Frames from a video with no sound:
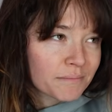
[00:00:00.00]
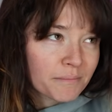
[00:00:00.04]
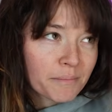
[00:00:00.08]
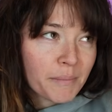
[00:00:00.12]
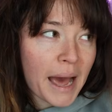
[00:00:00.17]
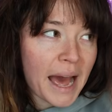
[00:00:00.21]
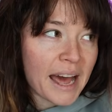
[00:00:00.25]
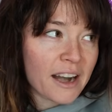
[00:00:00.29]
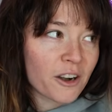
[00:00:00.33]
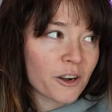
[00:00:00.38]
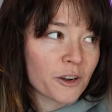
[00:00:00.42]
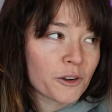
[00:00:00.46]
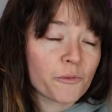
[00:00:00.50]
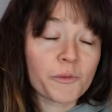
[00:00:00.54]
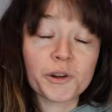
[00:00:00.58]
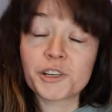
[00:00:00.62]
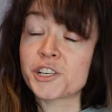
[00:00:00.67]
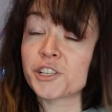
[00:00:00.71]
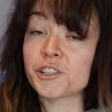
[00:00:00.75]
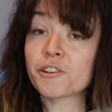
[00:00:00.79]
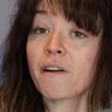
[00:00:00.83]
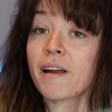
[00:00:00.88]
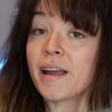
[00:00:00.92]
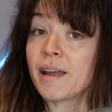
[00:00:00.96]
pattern,
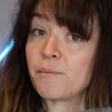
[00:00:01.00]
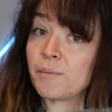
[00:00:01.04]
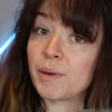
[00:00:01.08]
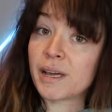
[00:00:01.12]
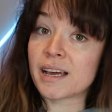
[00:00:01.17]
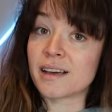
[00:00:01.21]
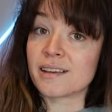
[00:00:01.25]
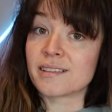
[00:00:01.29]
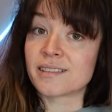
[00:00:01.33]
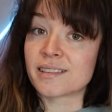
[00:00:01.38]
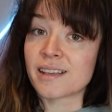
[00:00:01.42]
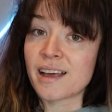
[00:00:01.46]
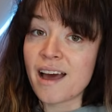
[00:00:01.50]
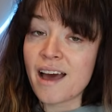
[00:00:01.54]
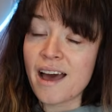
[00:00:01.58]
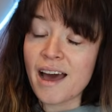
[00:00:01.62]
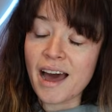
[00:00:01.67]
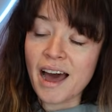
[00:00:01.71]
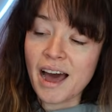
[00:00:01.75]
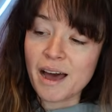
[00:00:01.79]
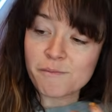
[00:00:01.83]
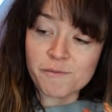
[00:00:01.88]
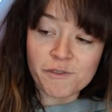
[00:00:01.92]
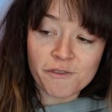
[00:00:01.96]
which is great because
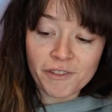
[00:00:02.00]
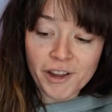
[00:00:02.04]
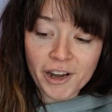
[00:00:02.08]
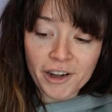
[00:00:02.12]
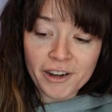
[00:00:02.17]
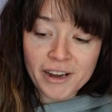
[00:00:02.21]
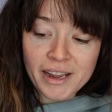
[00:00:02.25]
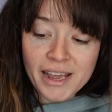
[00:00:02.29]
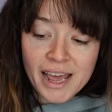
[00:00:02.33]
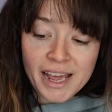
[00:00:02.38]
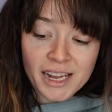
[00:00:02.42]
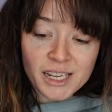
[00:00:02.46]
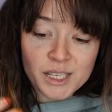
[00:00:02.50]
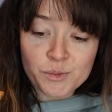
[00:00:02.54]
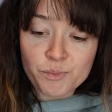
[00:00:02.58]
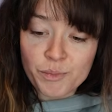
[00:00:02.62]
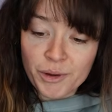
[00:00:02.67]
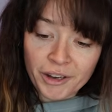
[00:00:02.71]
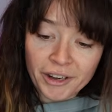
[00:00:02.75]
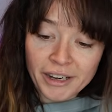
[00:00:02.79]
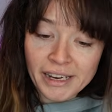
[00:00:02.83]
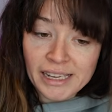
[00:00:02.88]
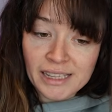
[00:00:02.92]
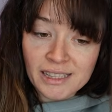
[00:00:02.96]
I'm a very
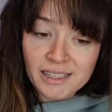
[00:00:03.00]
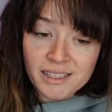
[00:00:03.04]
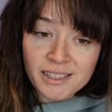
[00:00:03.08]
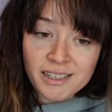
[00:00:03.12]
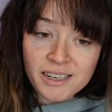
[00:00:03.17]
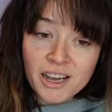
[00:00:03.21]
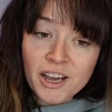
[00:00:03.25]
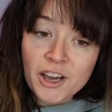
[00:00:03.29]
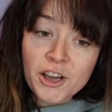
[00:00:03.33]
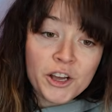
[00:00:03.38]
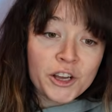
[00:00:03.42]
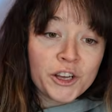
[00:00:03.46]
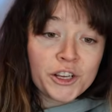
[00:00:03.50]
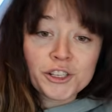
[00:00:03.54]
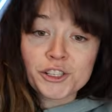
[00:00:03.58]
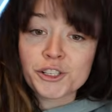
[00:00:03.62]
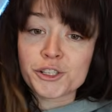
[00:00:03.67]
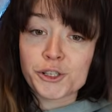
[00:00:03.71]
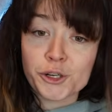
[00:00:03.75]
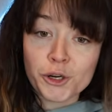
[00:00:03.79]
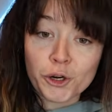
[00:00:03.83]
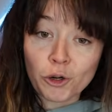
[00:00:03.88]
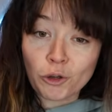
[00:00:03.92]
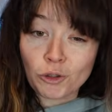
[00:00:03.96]
experienced
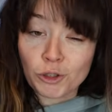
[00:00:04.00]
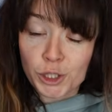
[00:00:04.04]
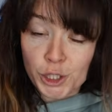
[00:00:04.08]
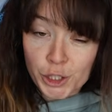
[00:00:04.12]
circle